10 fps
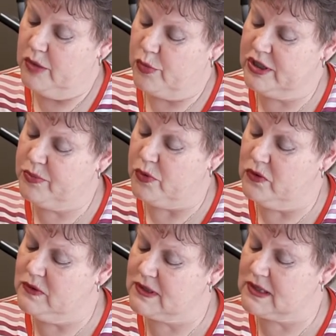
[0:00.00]

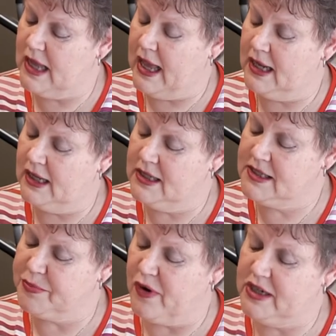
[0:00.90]
printables and
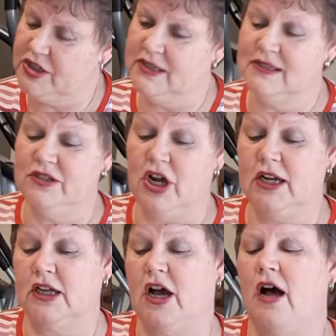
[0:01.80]
inspirations
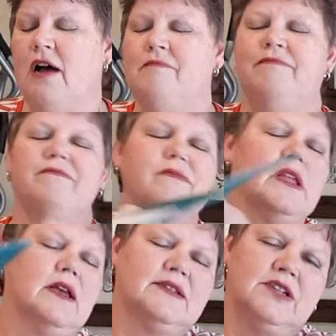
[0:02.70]
dot com.
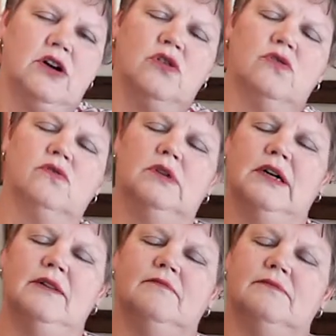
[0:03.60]
So
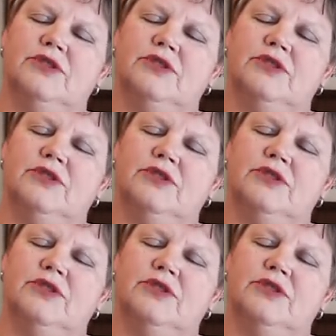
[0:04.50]
um,